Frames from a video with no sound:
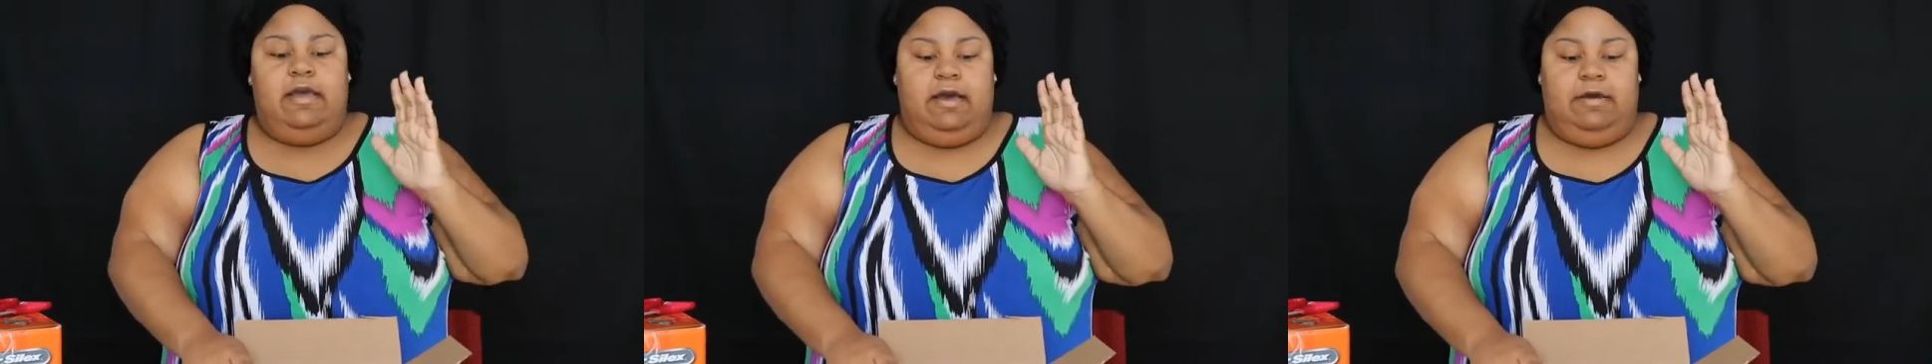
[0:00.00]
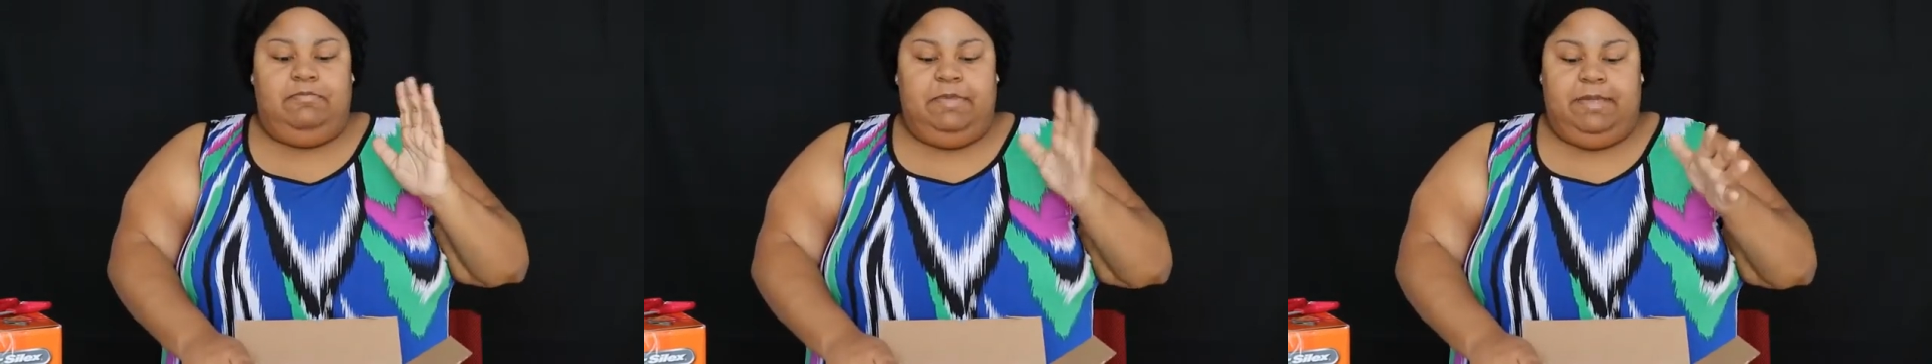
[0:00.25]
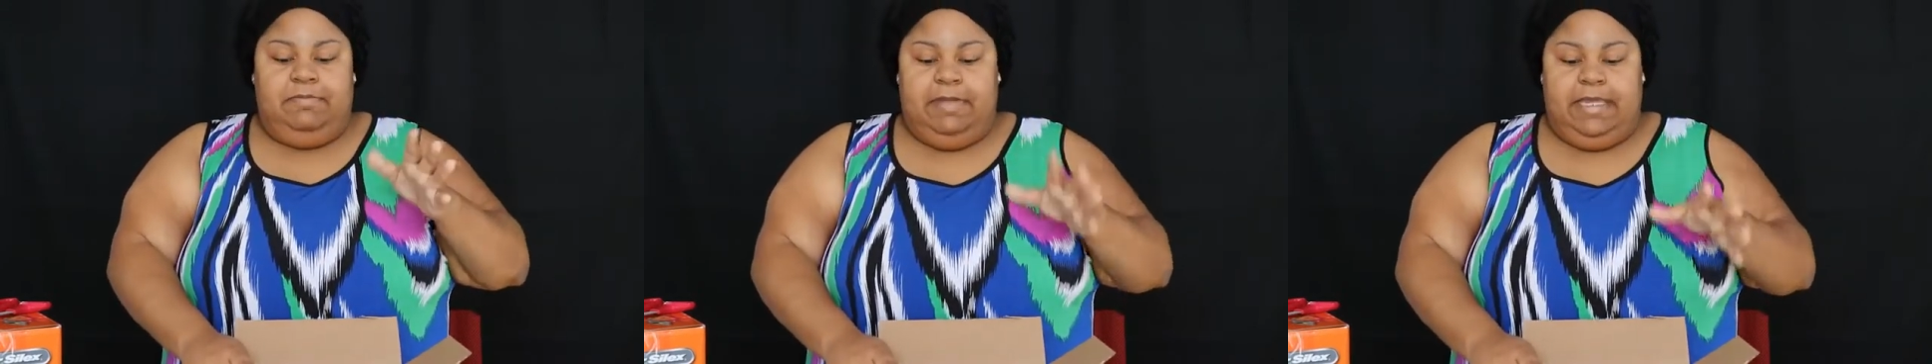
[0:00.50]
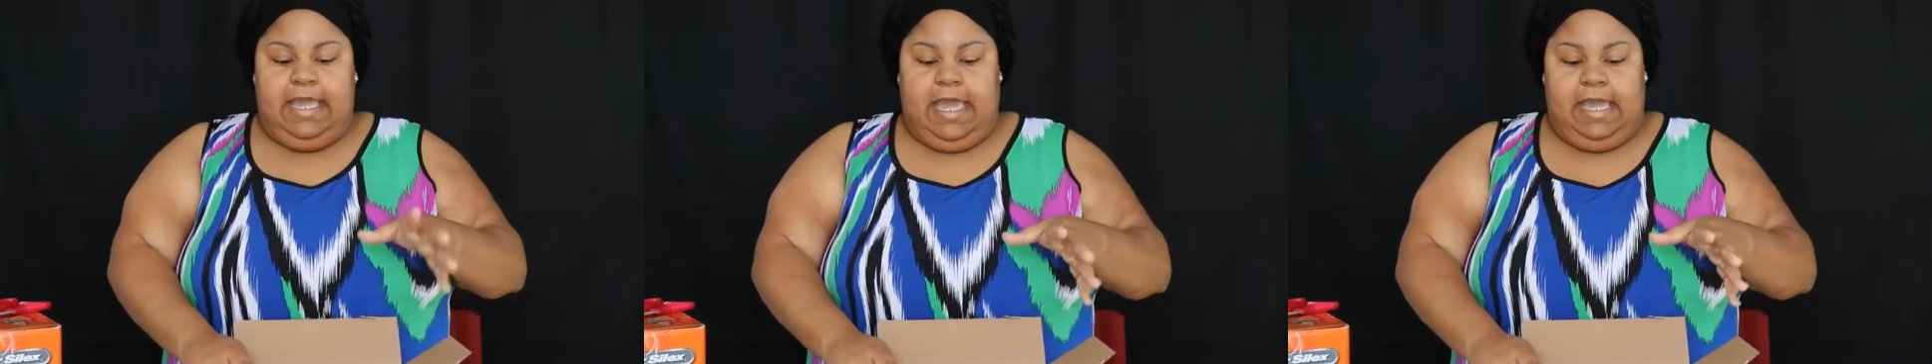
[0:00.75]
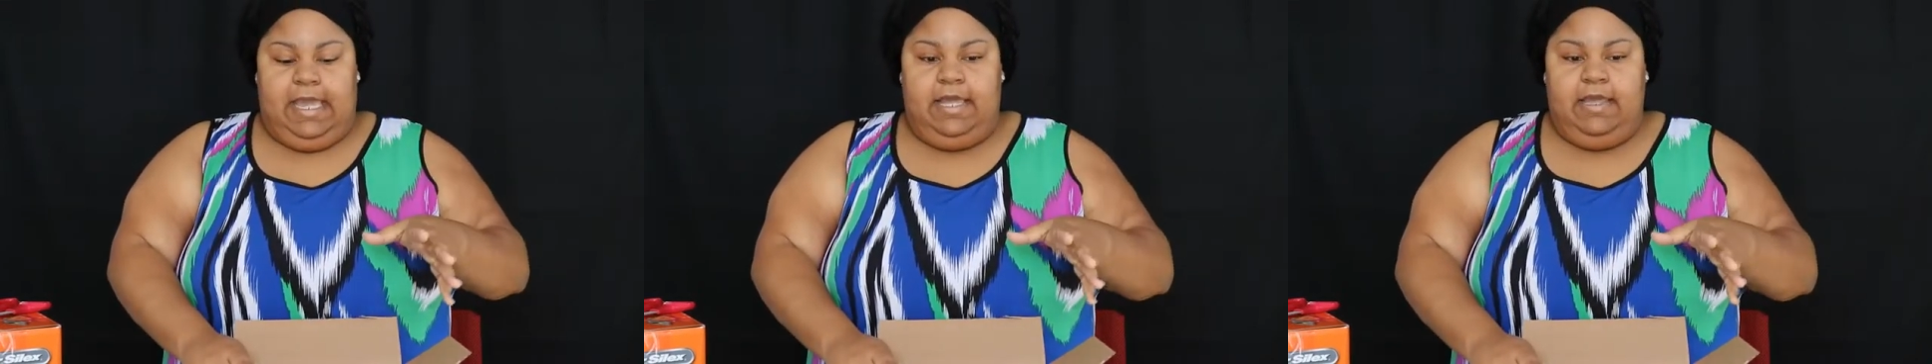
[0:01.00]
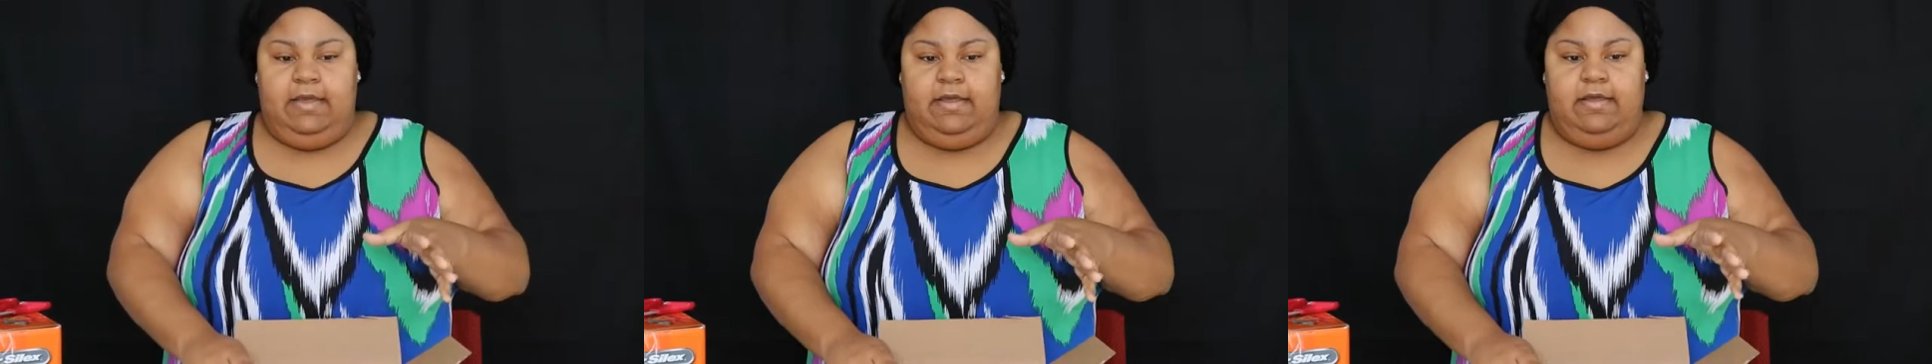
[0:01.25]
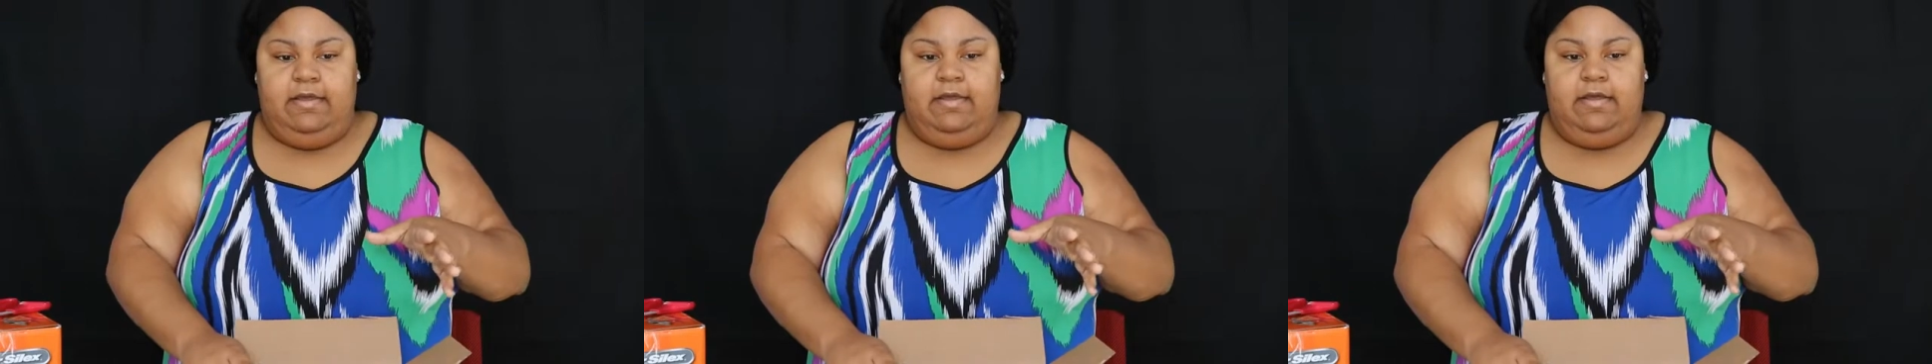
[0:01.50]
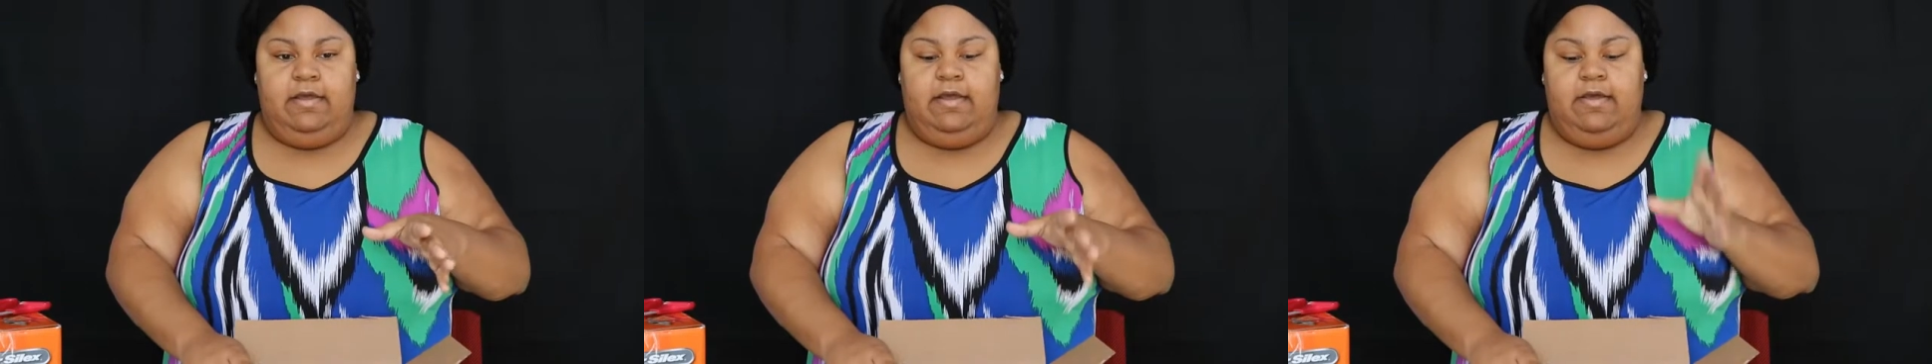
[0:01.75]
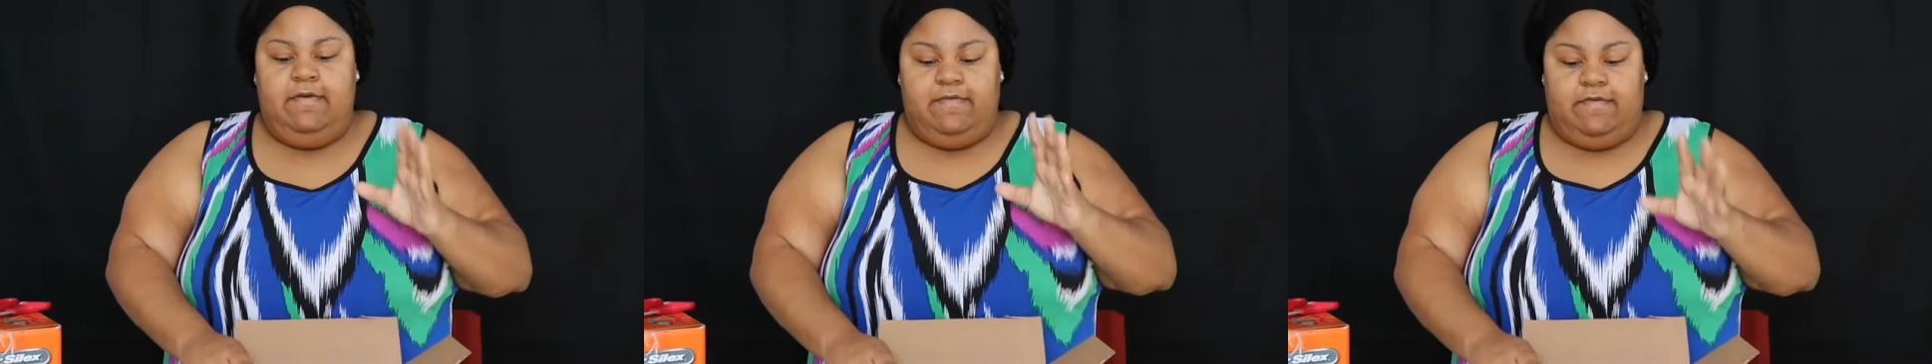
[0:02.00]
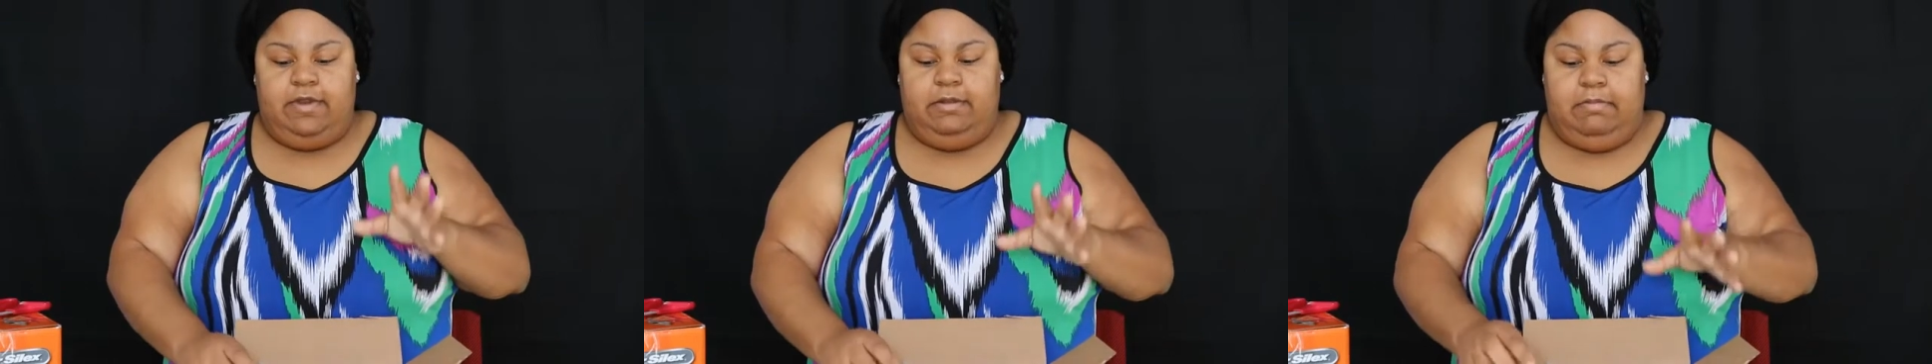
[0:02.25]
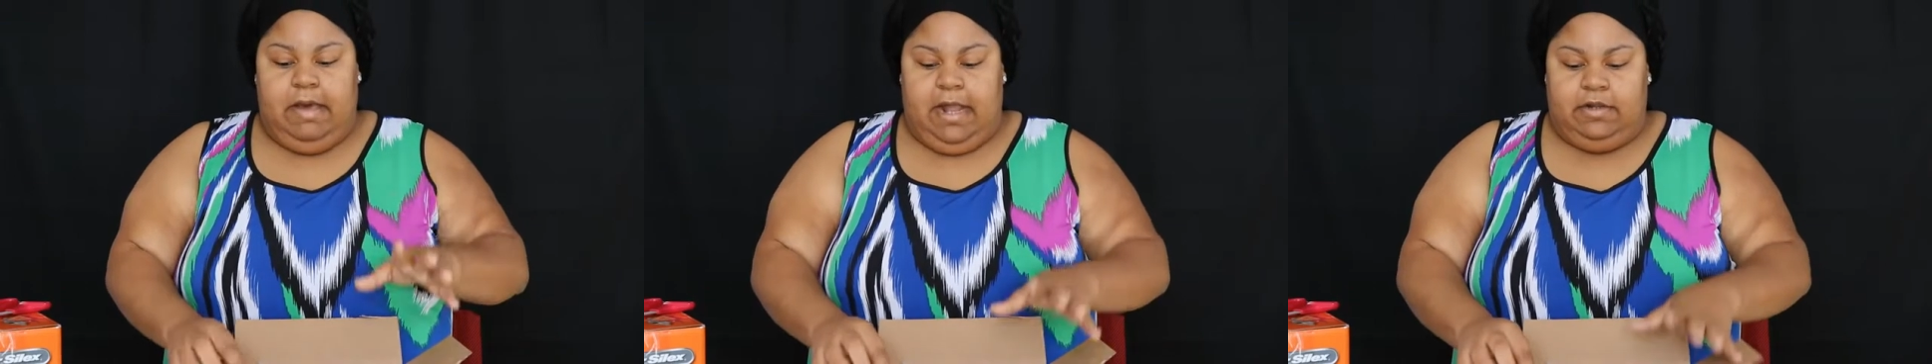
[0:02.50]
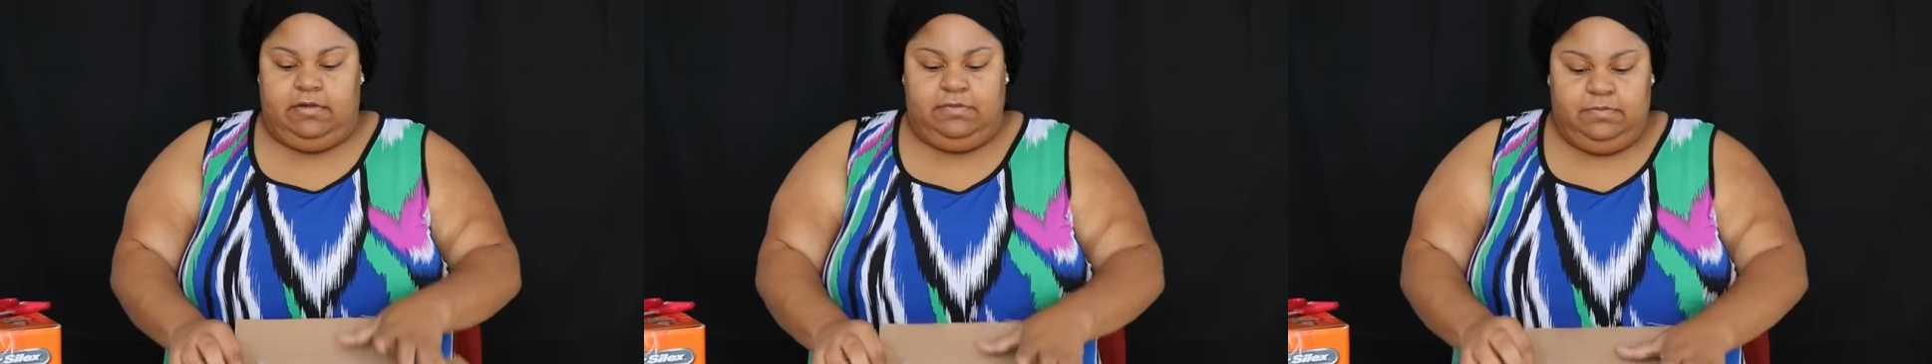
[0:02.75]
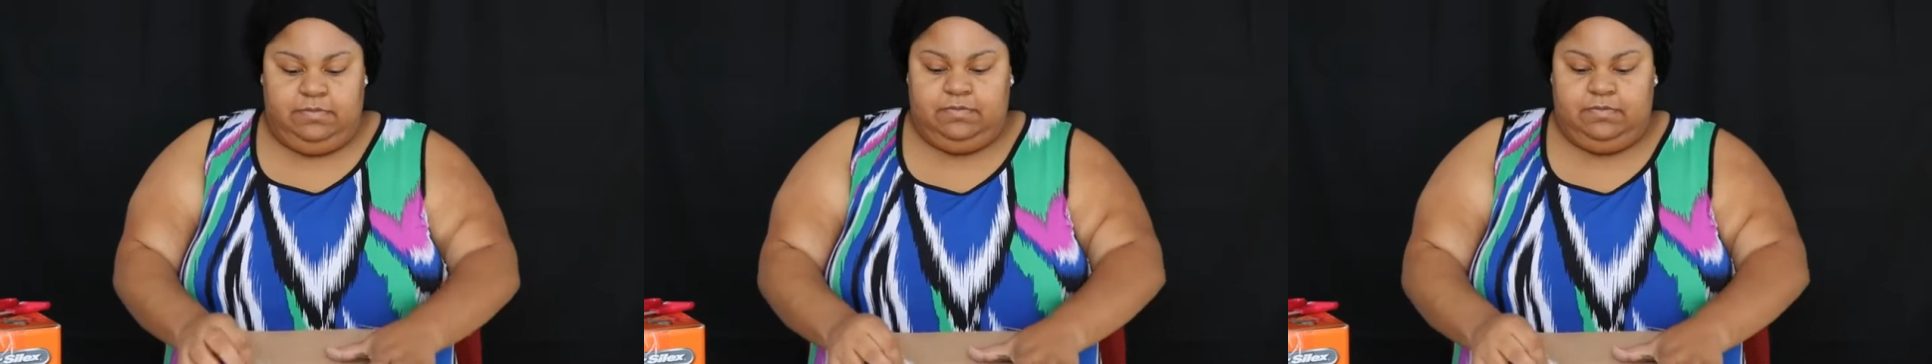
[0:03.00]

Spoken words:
BPA free bottle.